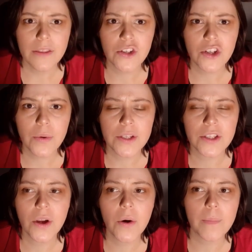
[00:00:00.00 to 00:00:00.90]
And this show
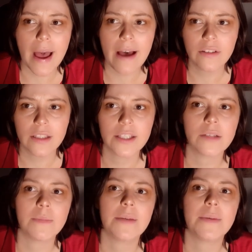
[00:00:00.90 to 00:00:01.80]
is so
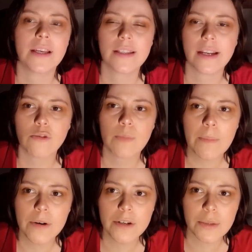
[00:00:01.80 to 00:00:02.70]
baffling to me because I
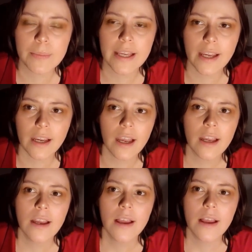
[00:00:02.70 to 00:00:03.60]
remember just being
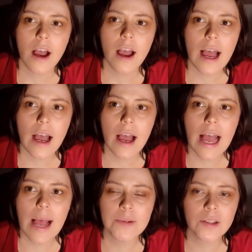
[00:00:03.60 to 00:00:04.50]

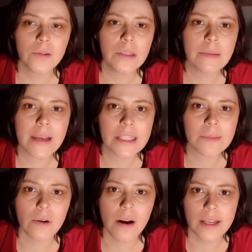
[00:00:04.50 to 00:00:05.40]
absolutely
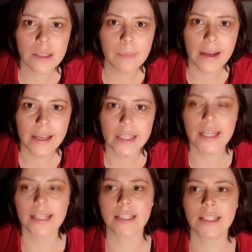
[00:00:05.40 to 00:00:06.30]
mesmerized by
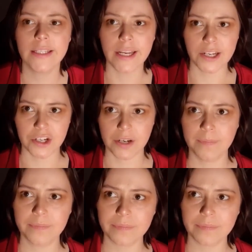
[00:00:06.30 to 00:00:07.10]
it as a teenager.